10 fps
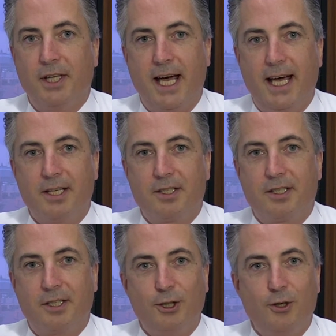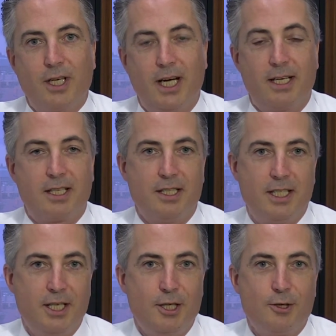that the UK
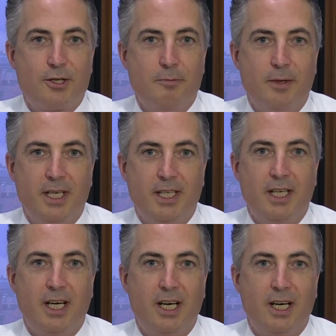continues to be